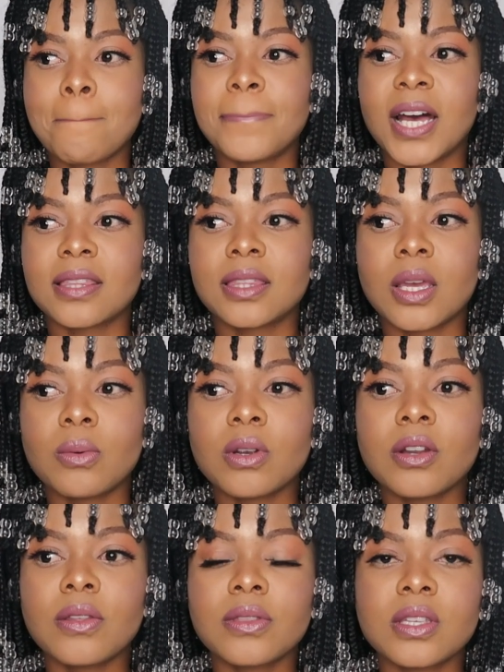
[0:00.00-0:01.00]
But there
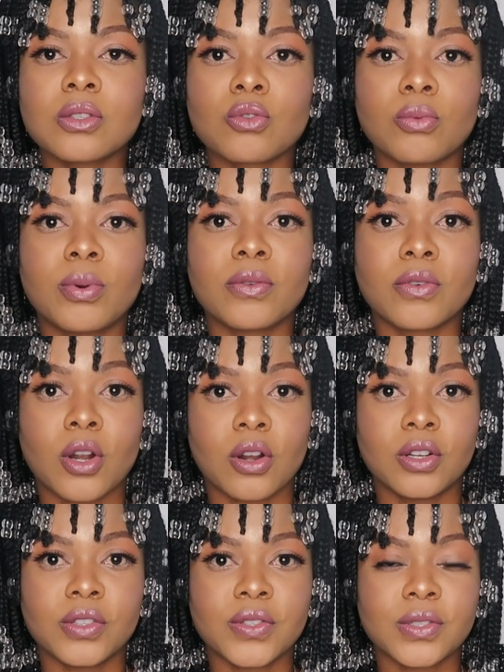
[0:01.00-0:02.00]
were these group of
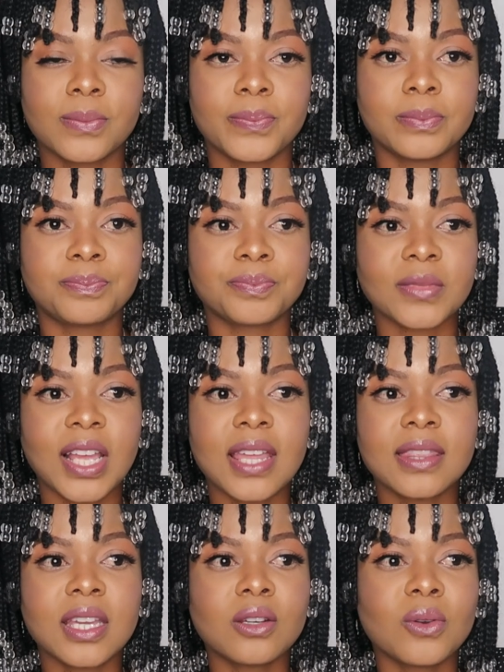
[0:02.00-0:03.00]
girls,
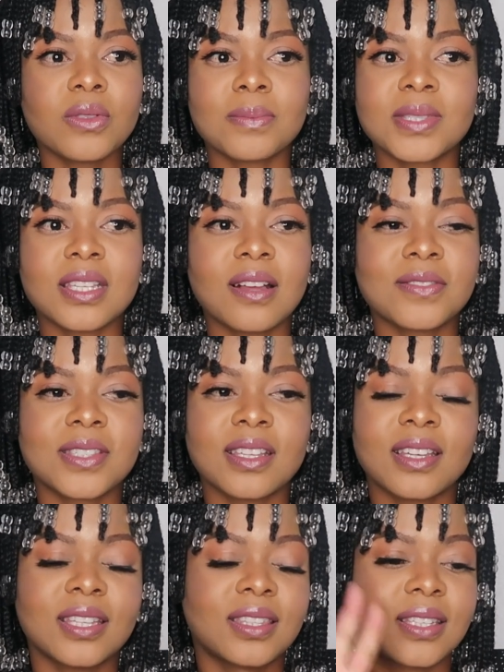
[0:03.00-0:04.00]
and they know themselves.
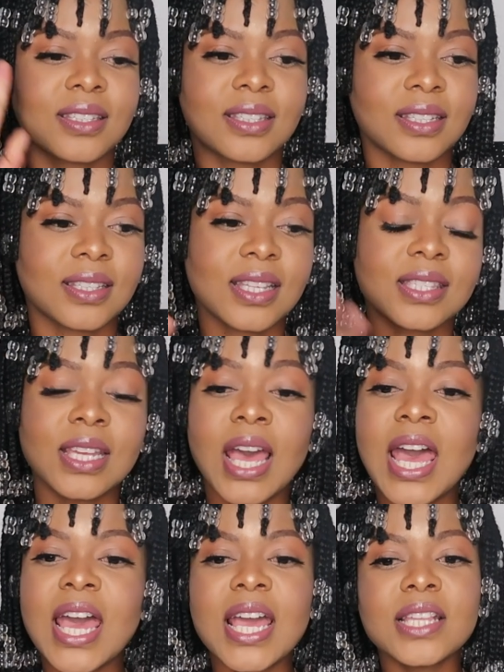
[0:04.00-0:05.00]
It's
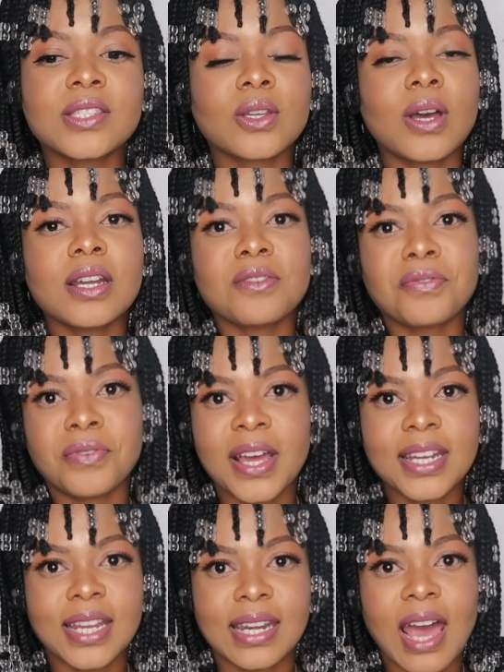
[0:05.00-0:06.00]
kind of
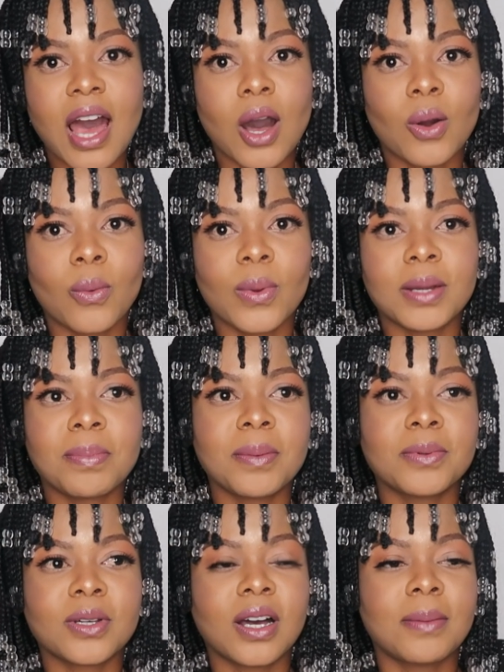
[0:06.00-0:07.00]
funny now when
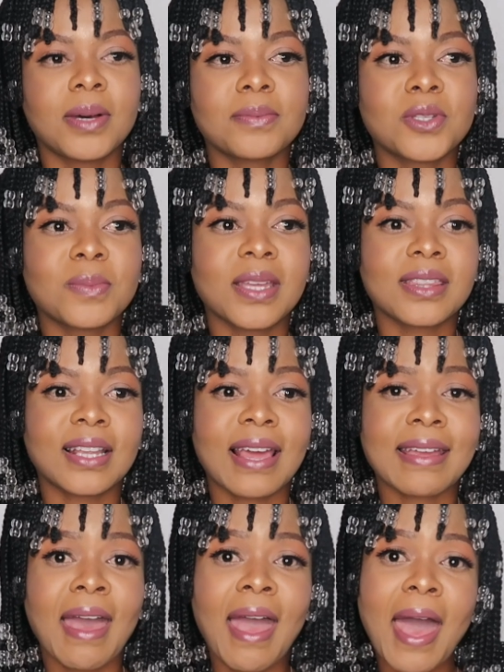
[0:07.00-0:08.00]
people come up to me and they're
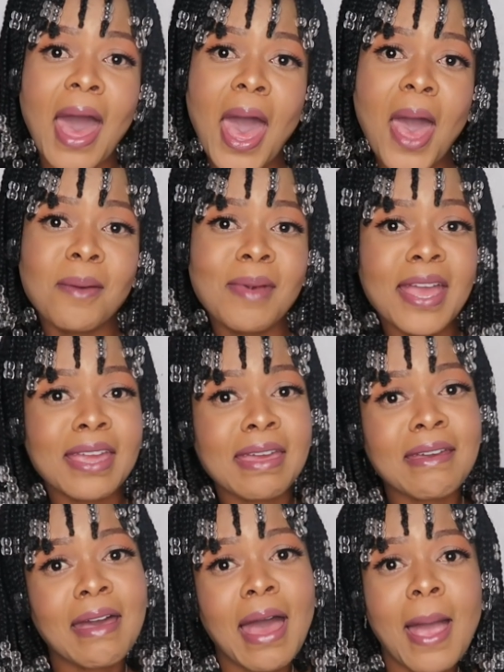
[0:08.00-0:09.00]
like, oh my
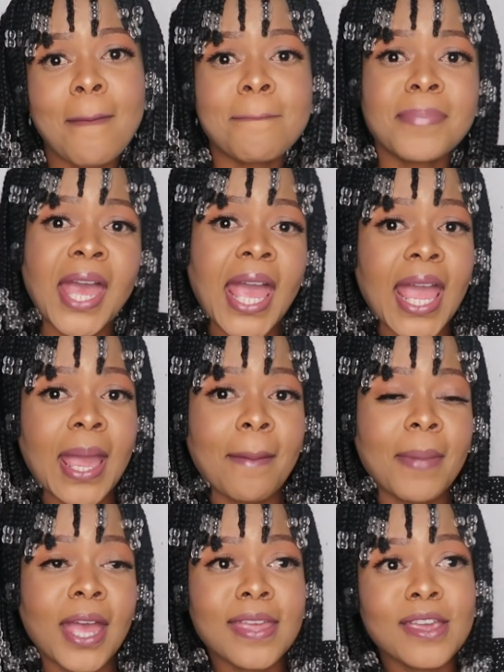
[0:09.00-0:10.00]
god,
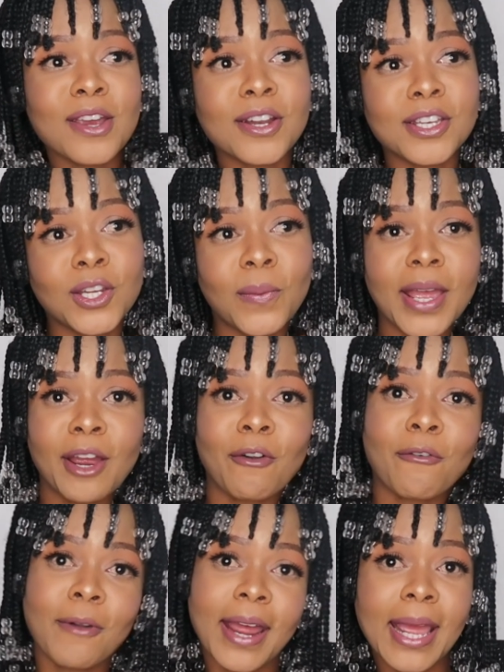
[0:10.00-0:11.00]
babe, you're doing
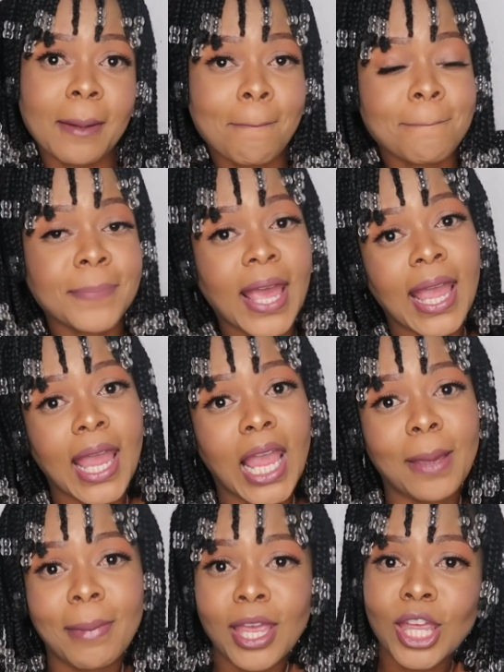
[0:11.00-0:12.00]
great,
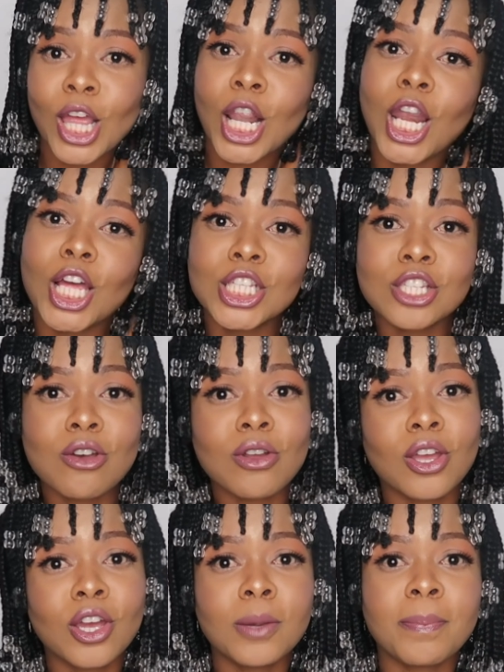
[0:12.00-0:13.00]
babe, you look
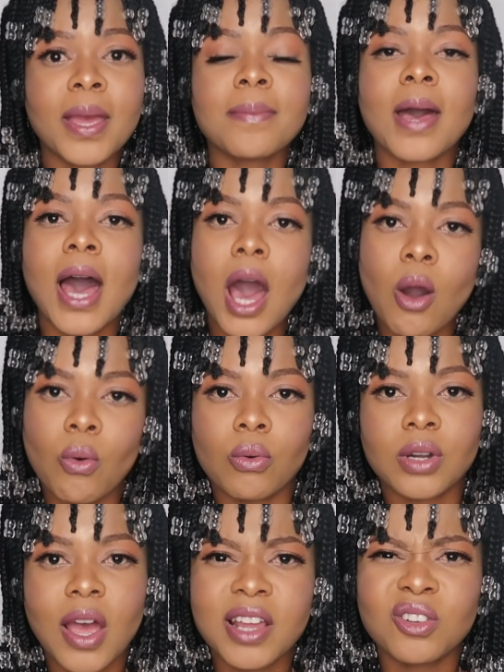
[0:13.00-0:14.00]
so good, babe.
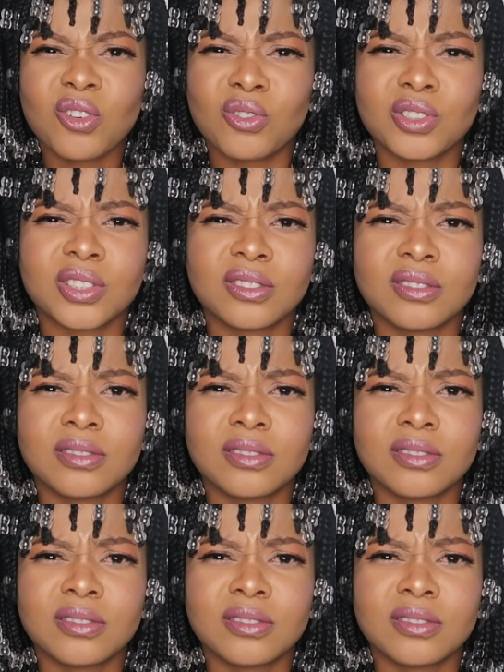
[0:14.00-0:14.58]
How? Now I look good.